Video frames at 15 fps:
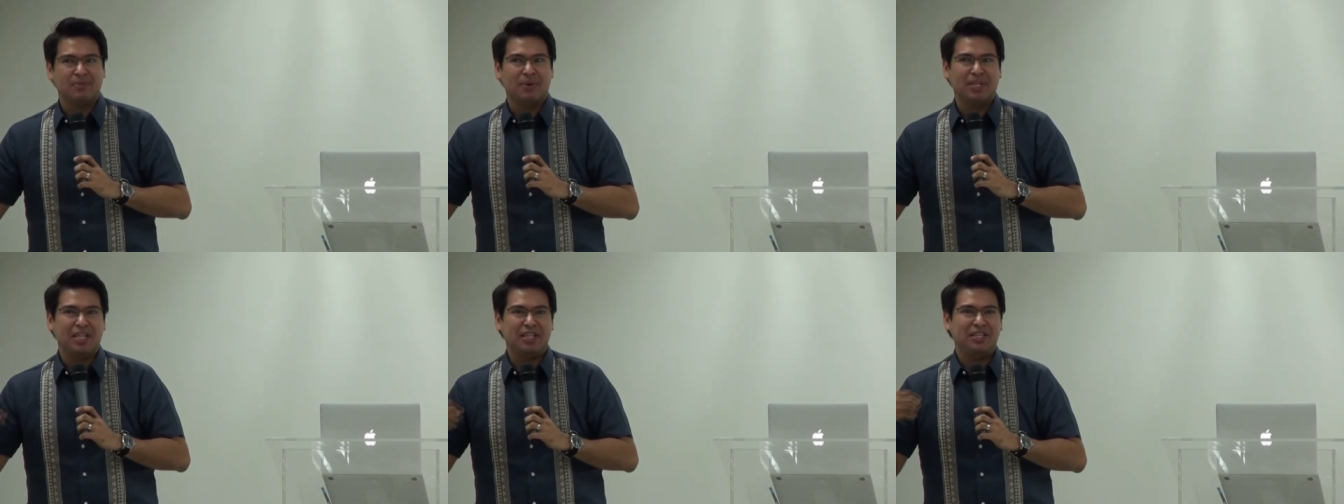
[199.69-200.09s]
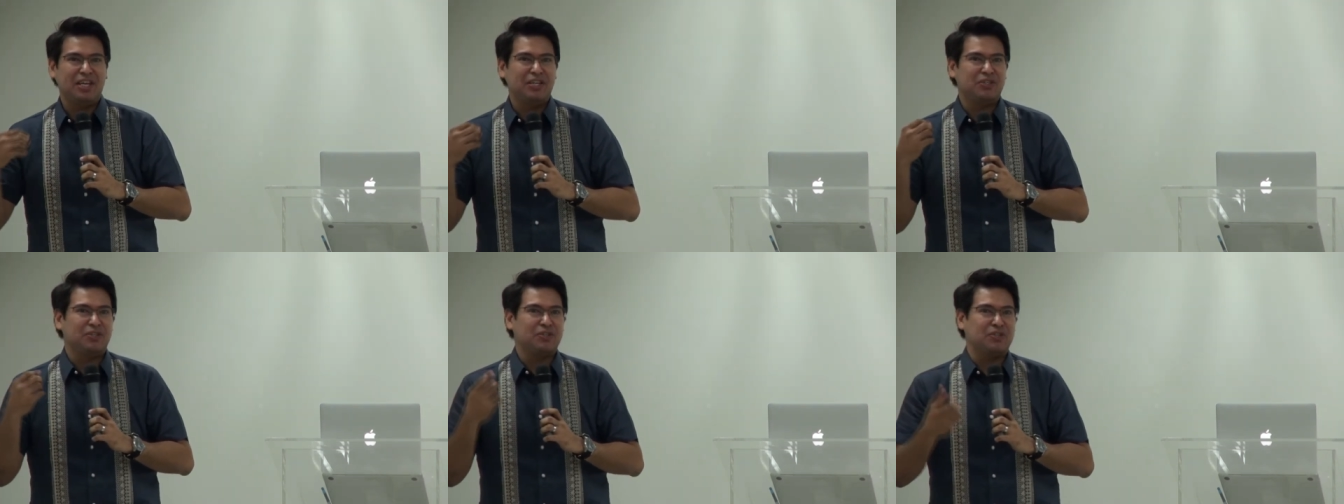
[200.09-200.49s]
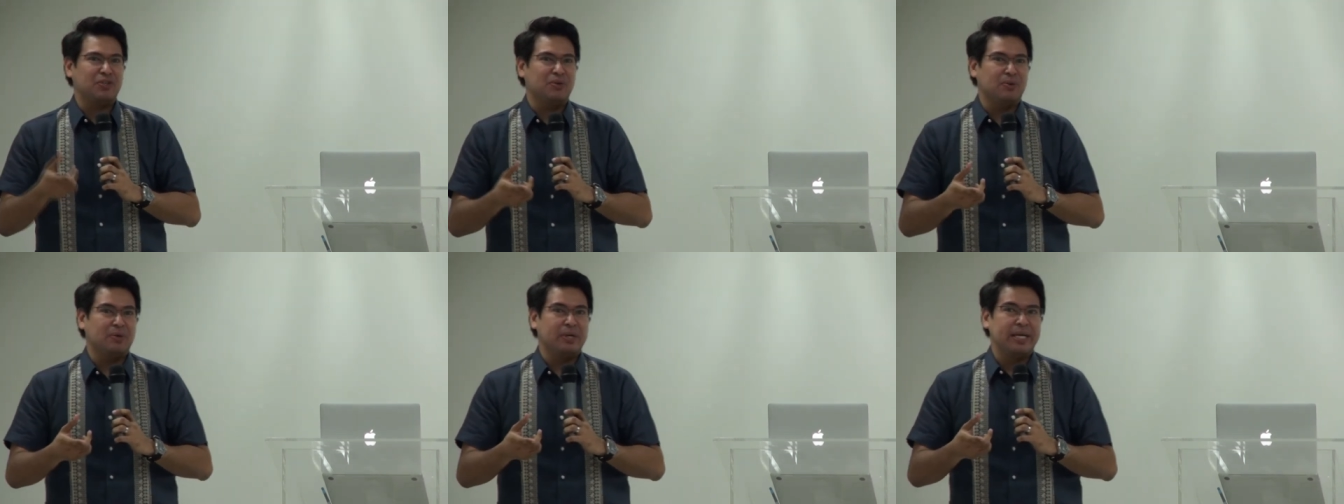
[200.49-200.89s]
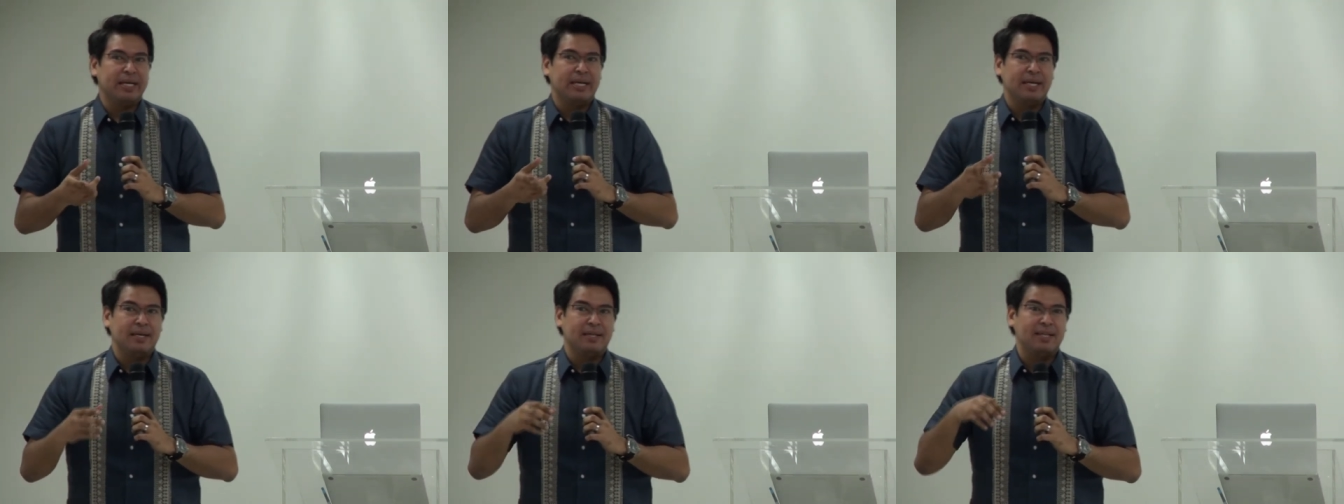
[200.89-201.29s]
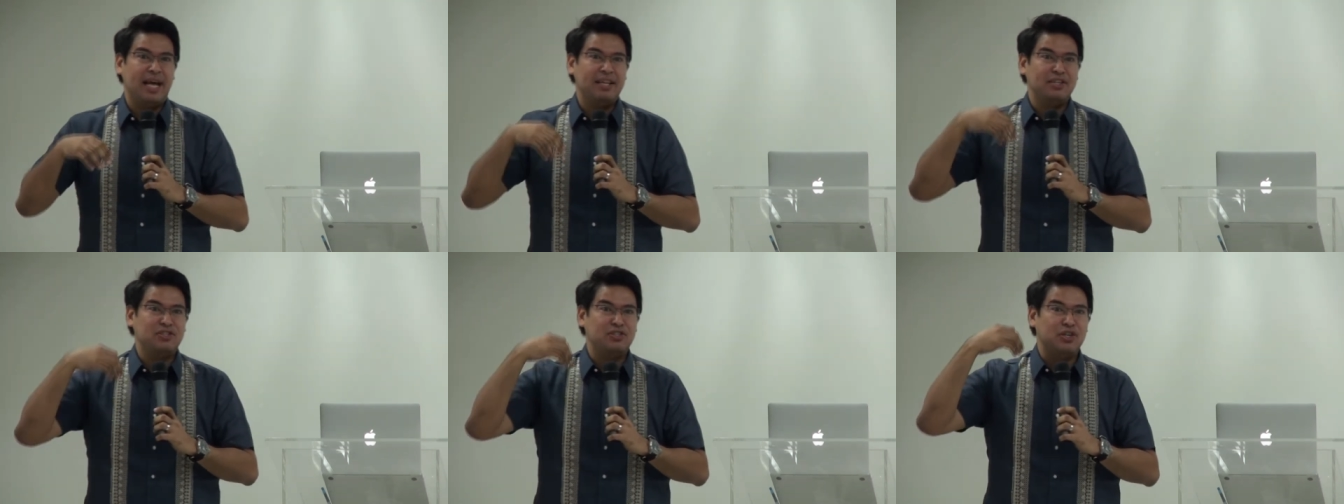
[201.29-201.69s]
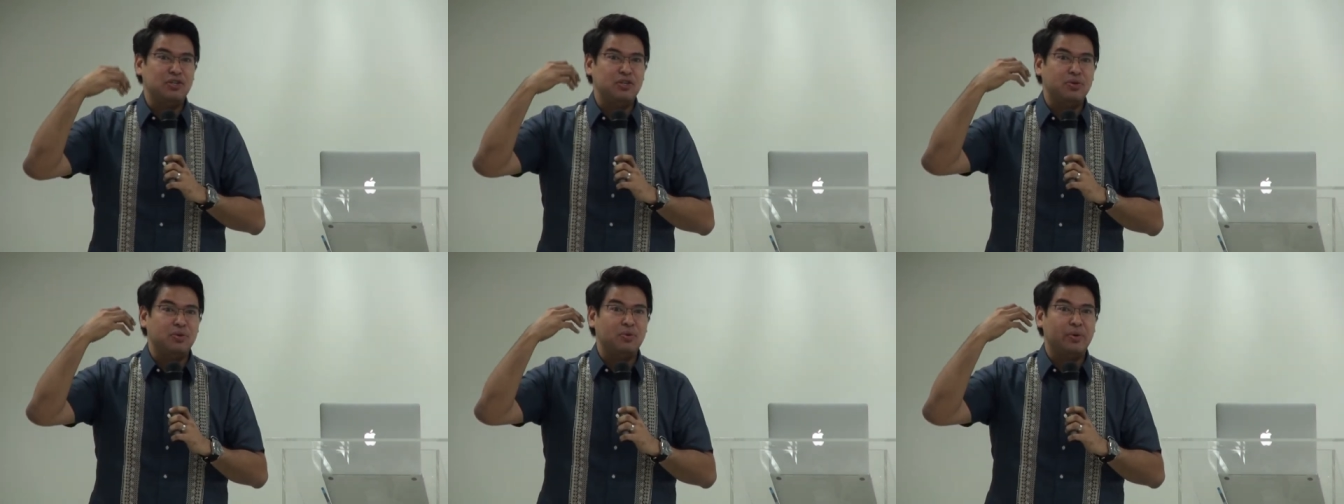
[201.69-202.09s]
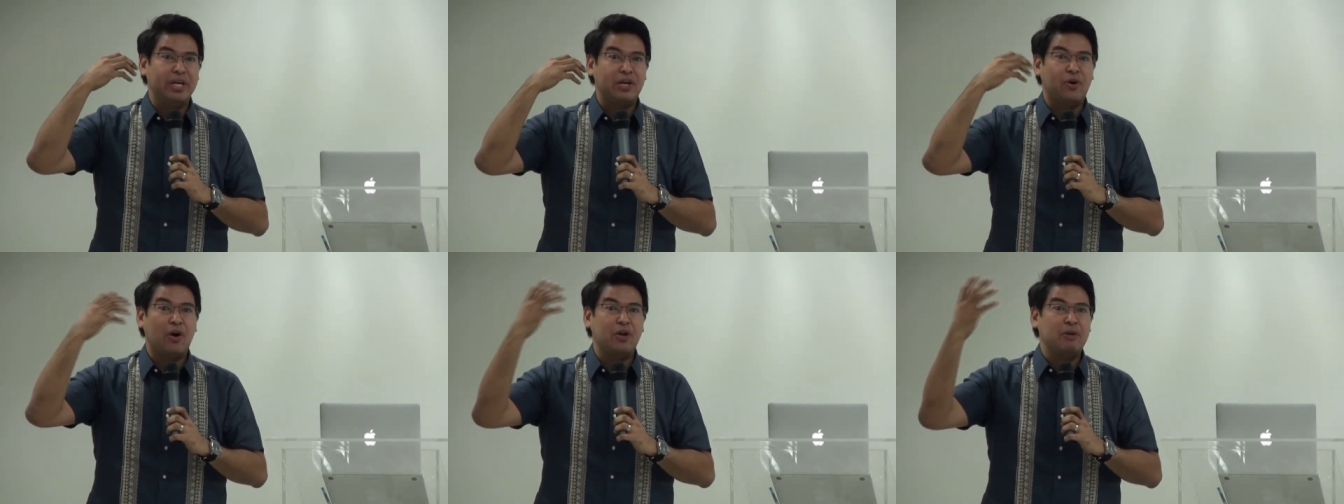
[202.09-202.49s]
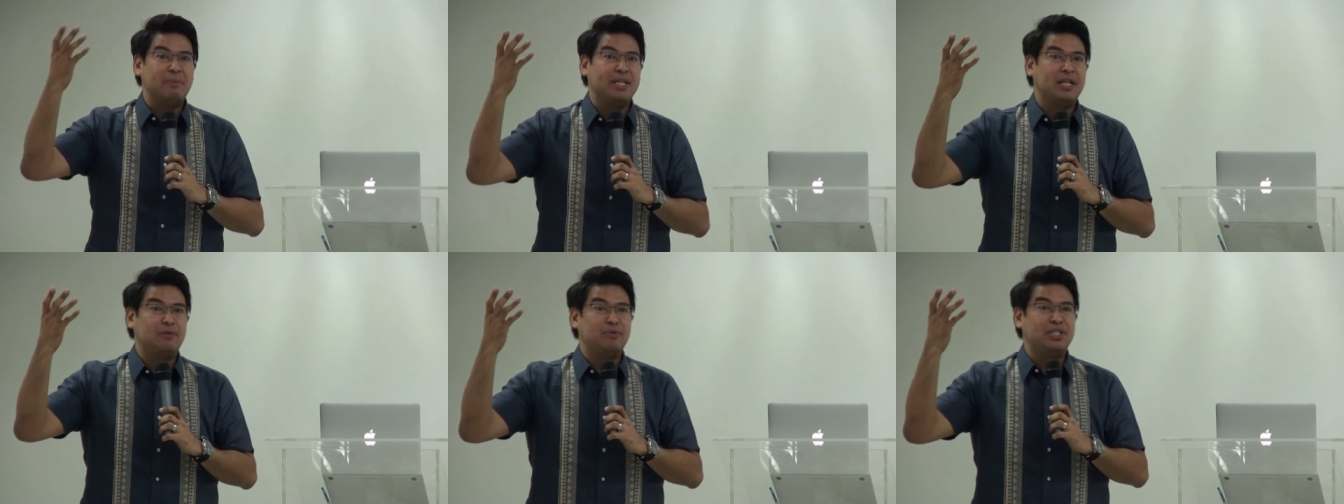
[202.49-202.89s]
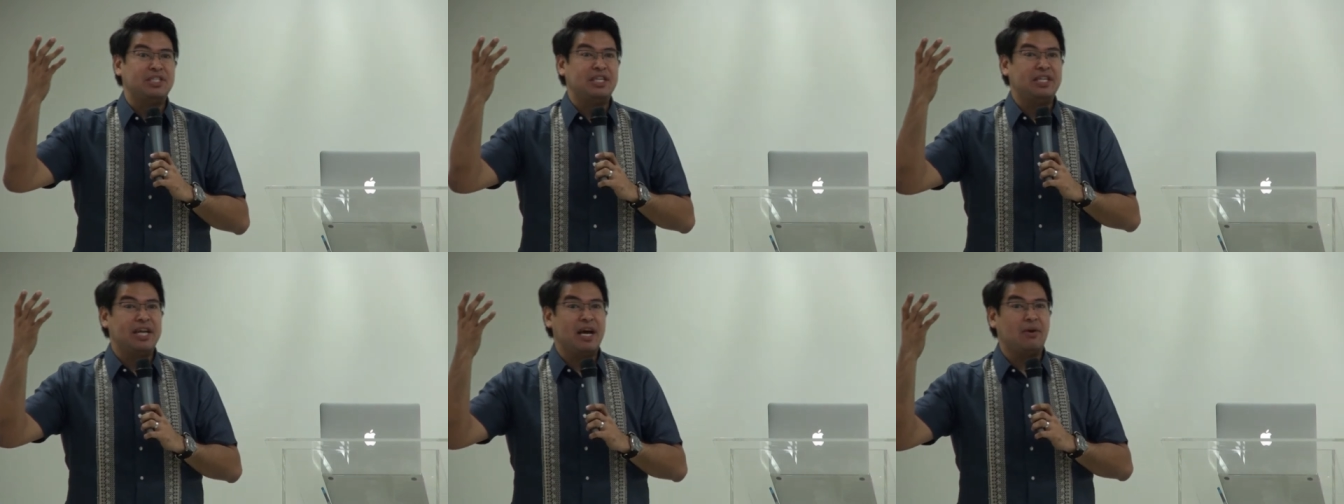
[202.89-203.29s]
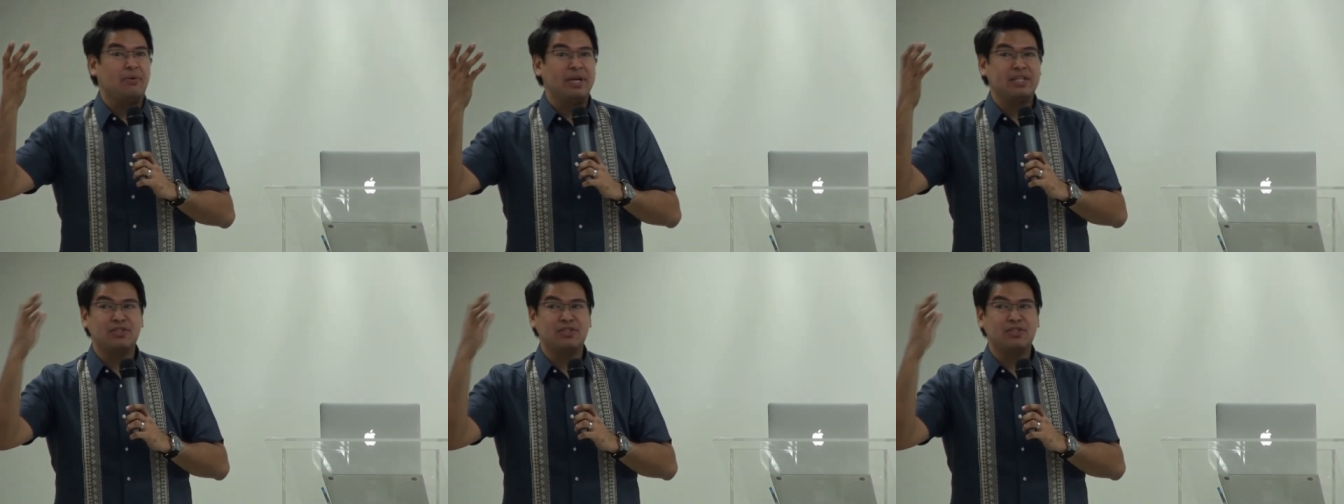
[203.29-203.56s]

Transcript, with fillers: So it endangers you. That is the new economy that we see now.